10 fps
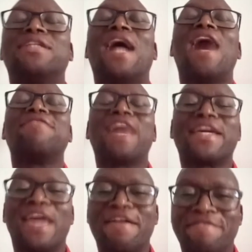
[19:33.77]
aftercare
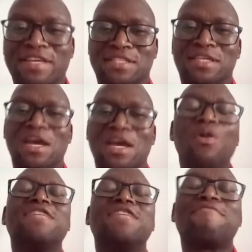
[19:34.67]
fees which is
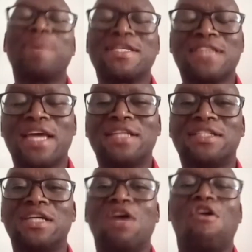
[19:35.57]
5%
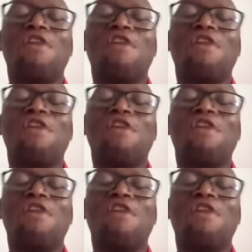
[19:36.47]
of